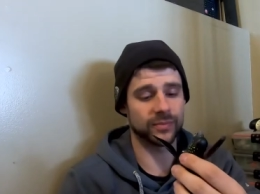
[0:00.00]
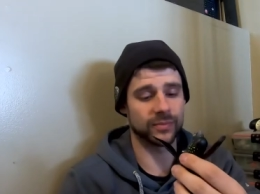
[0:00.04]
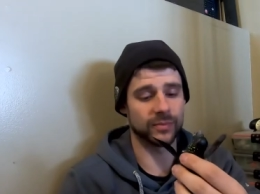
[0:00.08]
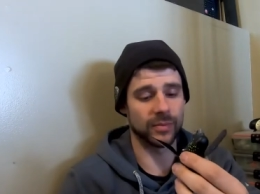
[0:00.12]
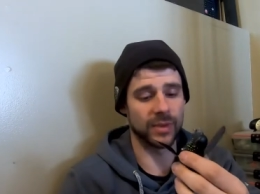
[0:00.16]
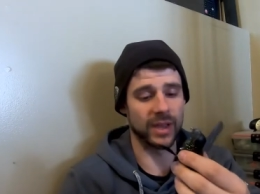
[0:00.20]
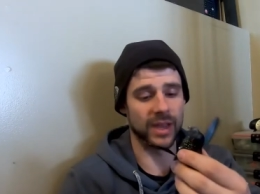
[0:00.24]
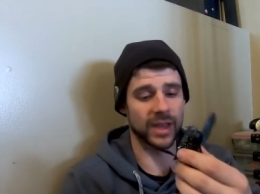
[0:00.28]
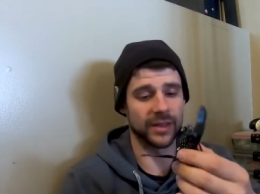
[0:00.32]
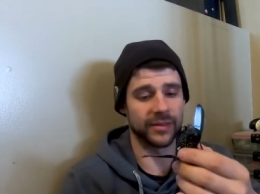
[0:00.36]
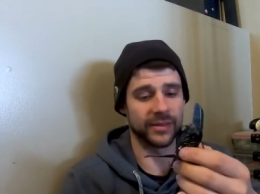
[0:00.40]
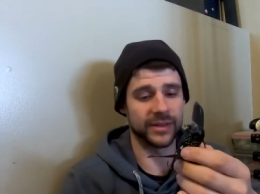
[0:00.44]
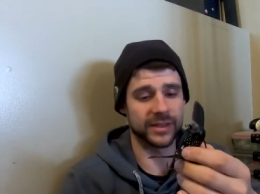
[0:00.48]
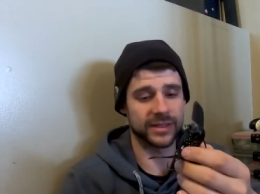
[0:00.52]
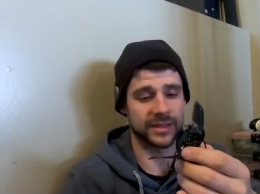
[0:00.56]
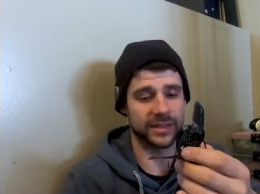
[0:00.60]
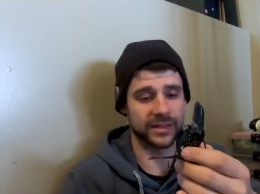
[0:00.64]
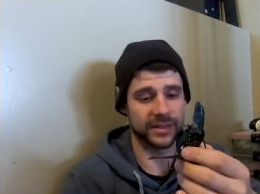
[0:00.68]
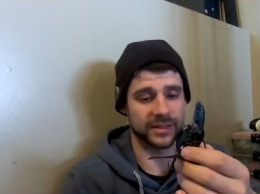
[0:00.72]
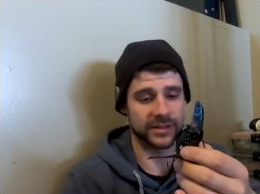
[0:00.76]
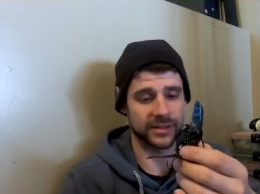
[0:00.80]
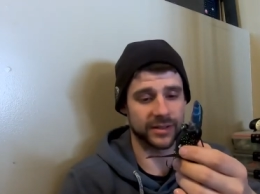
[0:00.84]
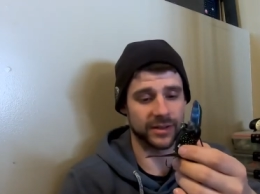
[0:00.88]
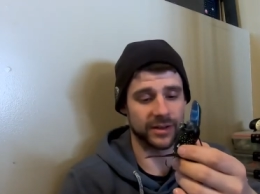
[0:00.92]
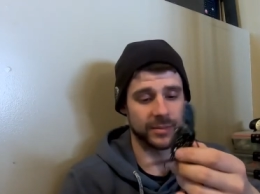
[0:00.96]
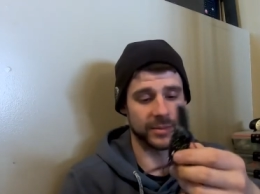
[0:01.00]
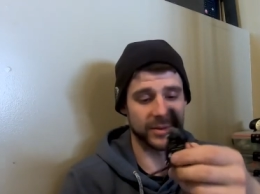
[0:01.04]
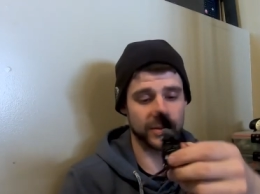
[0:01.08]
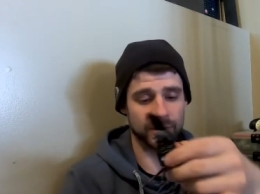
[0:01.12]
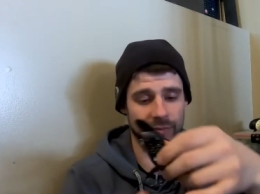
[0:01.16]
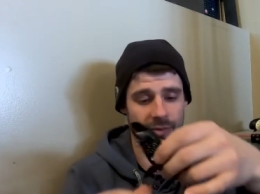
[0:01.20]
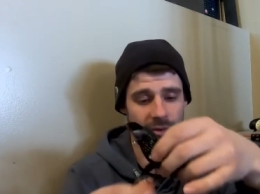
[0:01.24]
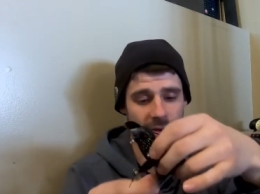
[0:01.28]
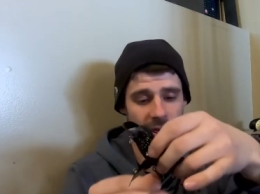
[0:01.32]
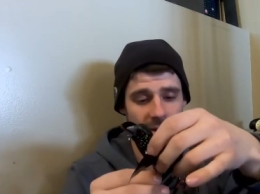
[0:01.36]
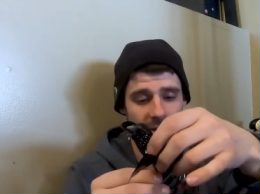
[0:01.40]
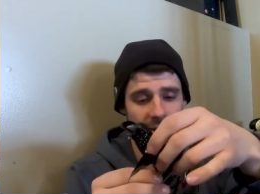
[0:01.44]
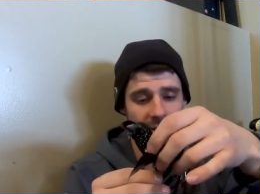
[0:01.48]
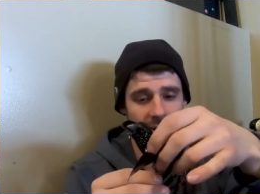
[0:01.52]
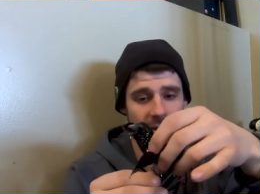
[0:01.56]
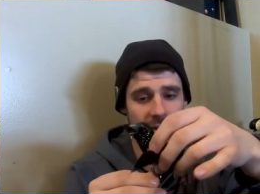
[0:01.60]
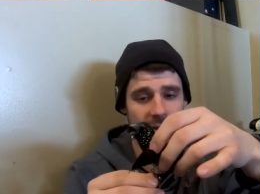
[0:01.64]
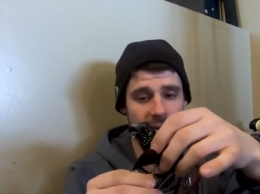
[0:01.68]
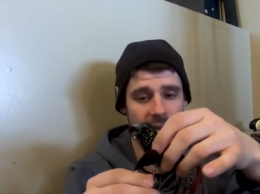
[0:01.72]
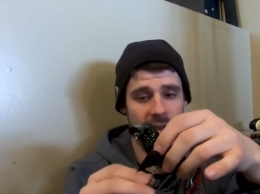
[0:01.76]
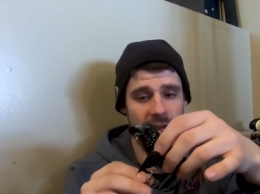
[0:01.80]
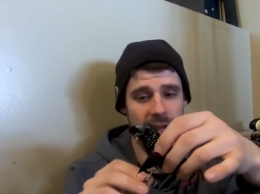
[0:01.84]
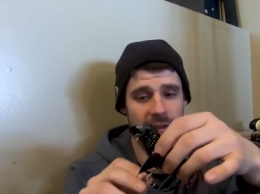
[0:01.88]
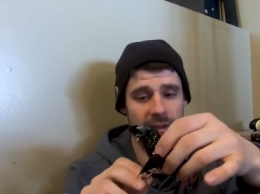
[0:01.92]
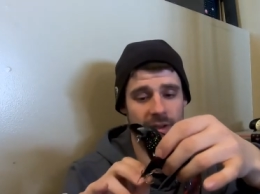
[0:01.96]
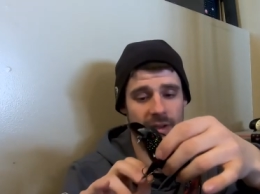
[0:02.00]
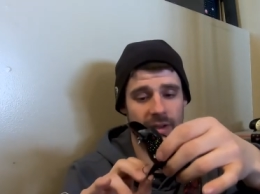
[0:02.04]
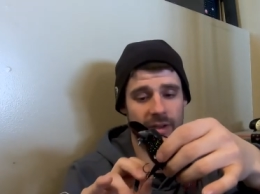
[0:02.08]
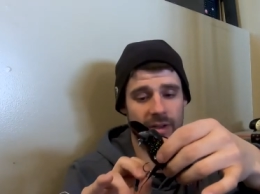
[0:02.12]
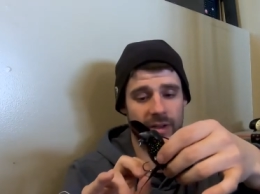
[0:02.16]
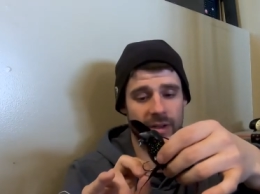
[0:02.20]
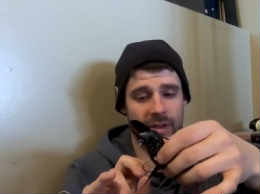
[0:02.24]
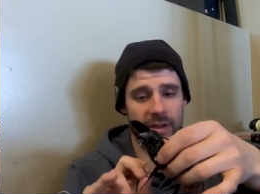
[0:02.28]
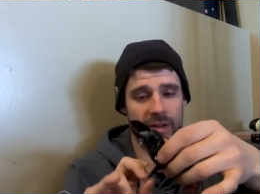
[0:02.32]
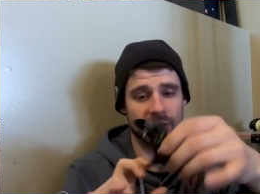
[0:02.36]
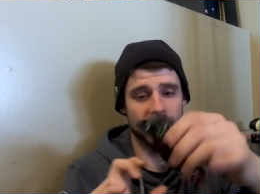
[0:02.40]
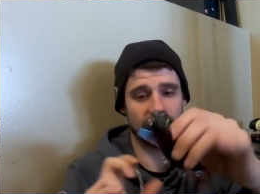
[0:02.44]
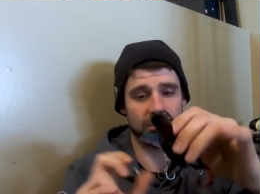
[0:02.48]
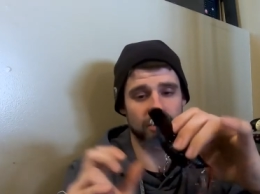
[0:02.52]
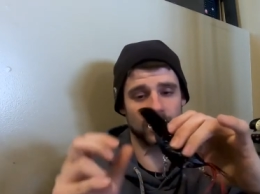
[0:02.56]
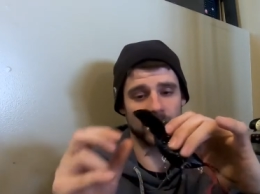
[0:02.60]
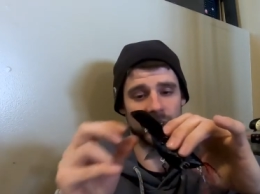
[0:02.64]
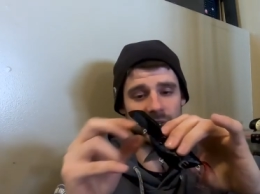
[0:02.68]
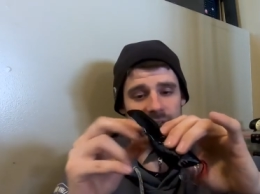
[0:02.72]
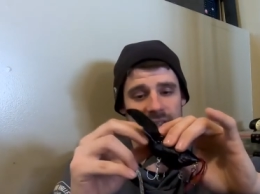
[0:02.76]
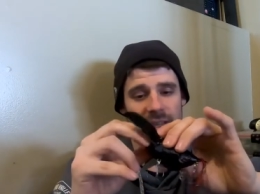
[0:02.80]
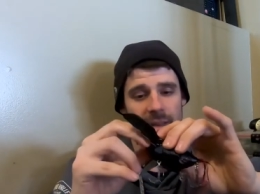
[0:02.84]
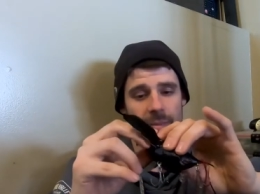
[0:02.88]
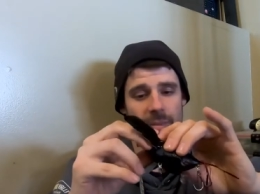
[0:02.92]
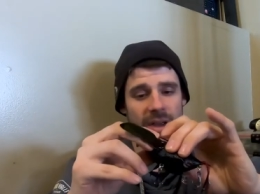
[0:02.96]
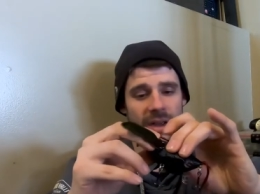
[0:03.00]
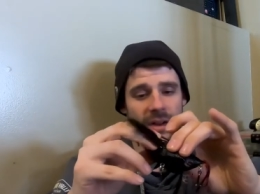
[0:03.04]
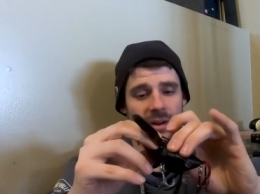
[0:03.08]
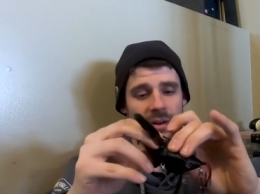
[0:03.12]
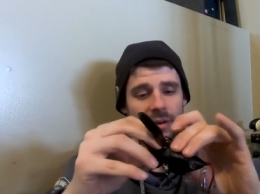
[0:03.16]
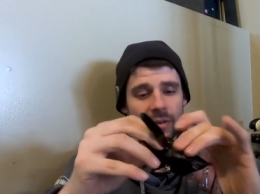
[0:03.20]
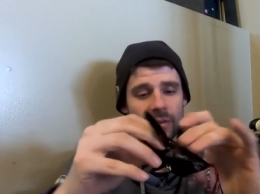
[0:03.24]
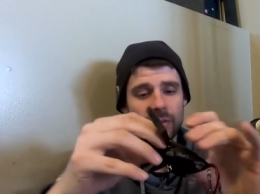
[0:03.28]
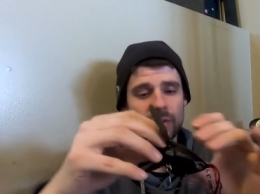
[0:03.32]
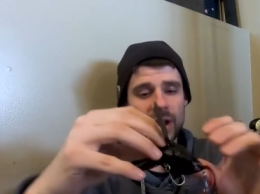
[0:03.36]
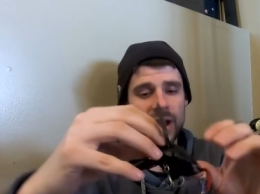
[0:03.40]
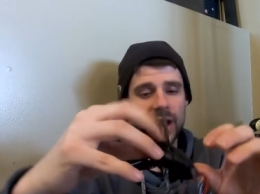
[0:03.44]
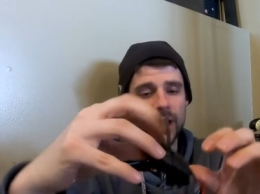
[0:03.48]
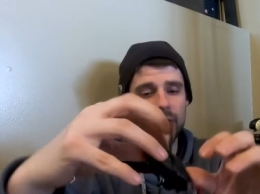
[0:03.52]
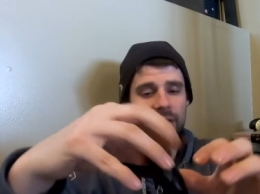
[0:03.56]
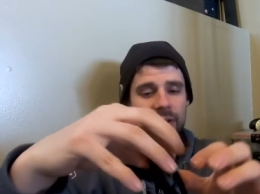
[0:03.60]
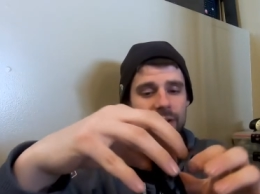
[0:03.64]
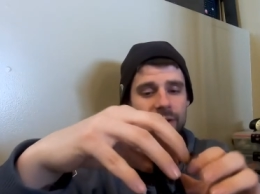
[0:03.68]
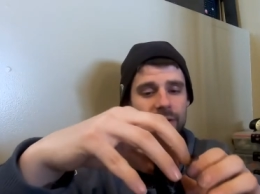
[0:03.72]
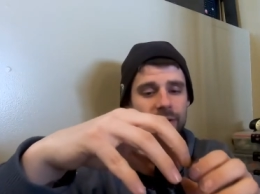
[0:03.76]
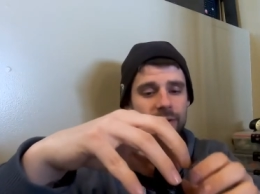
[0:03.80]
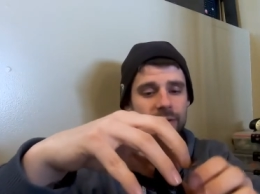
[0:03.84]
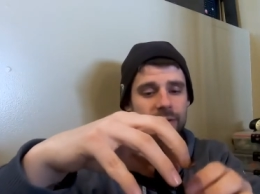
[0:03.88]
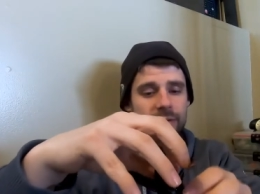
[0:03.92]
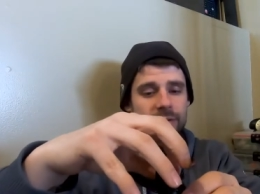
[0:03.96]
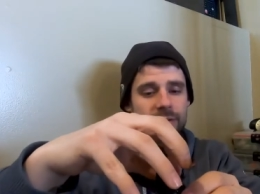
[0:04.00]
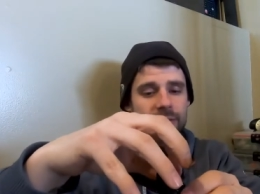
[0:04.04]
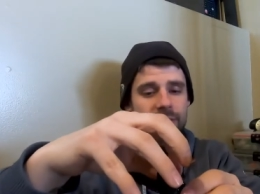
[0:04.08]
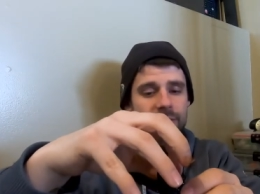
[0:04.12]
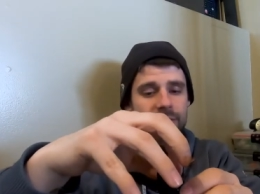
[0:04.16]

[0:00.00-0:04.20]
Man, this thing is going to be fun. Throw this on my Corrado.